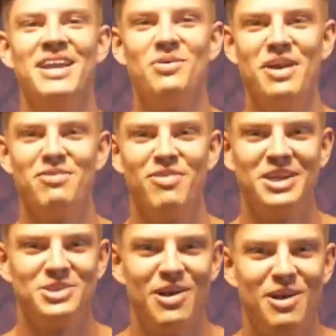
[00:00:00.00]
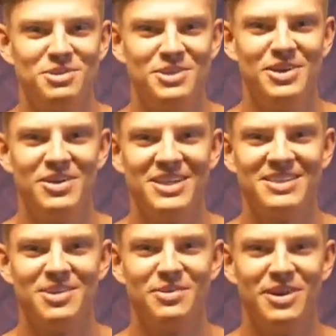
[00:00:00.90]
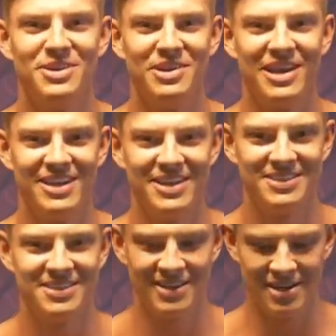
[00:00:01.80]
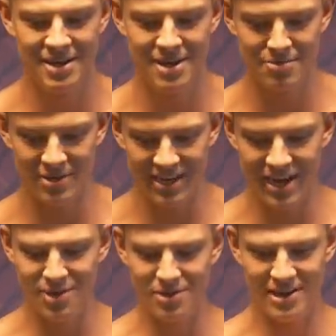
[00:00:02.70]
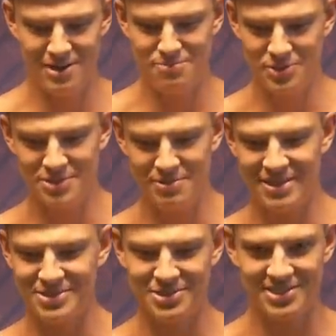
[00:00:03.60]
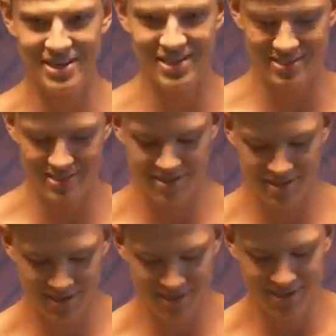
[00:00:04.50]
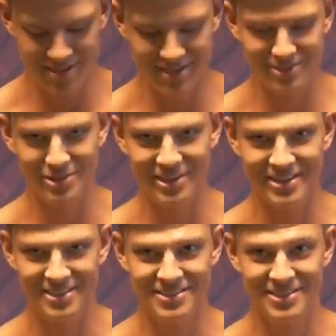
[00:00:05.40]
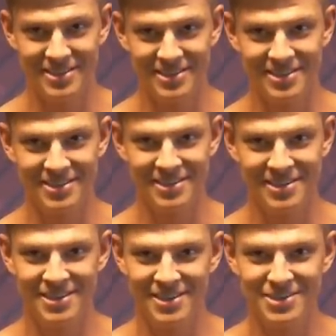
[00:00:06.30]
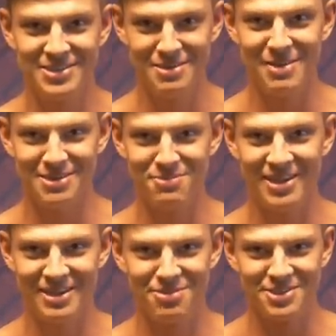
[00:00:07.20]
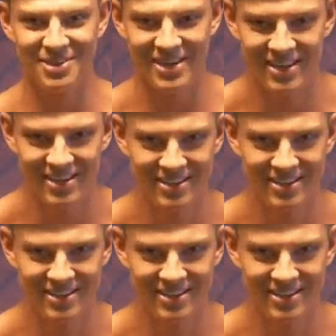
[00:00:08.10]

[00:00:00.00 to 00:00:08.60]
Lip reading: Now when you flex your arms, you don't necessarily want to do it like this. But again, you want to like push them against your sides and do it like this. See, it makes a big difference, right?